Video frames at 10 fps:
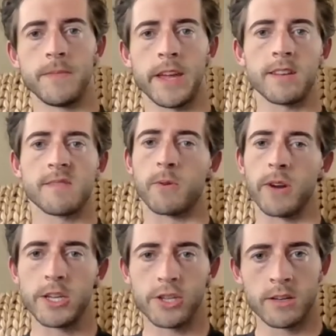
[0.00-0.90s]

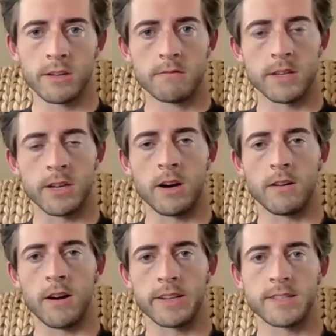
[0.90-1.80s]
aspiration, in all
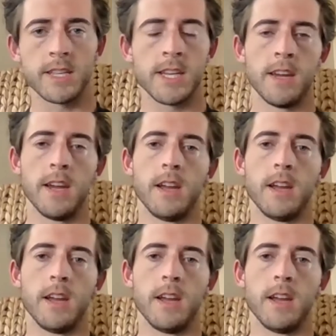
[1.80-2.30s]
honesty.